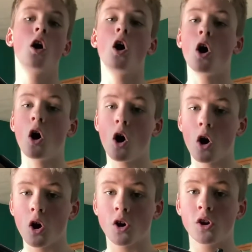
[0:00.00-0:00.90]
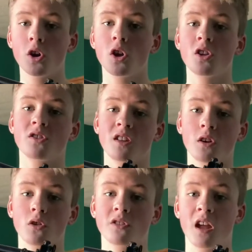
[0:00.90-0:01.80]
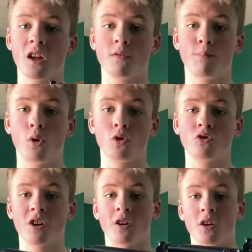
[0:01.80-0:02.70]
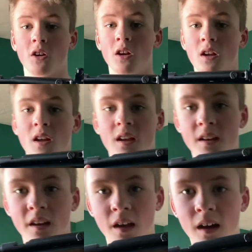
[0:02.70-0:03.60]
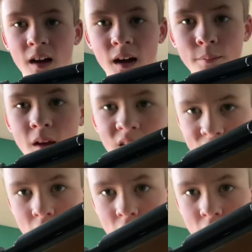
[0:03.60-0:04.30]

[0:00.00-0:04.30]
hard single-stage pull trigger. If you